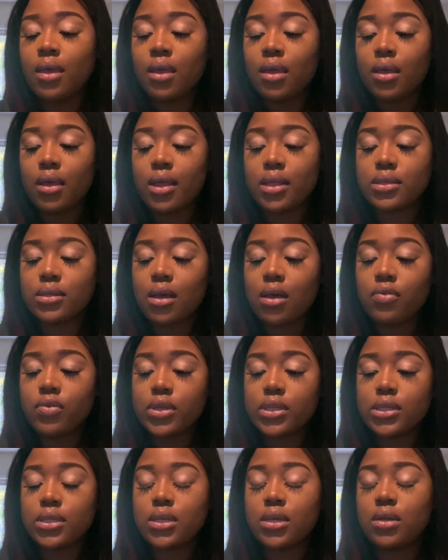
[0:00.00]
it's
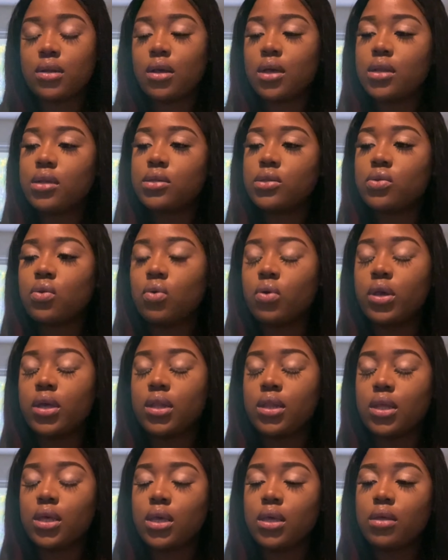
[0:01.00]
obviously not as
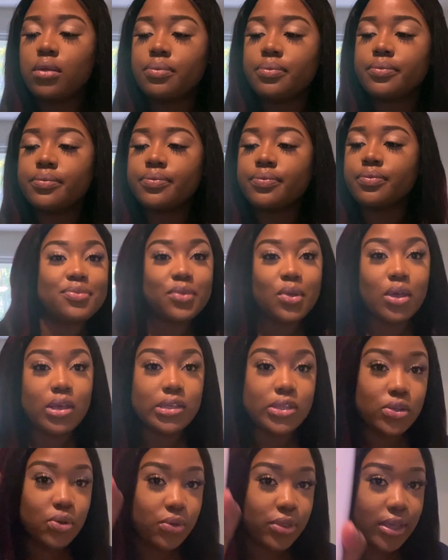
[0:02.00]
oily.
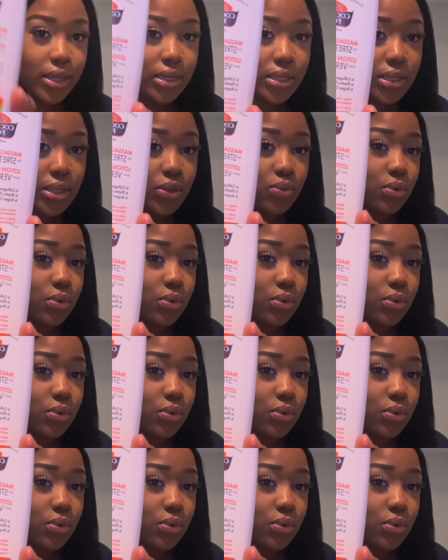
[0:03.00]
So this would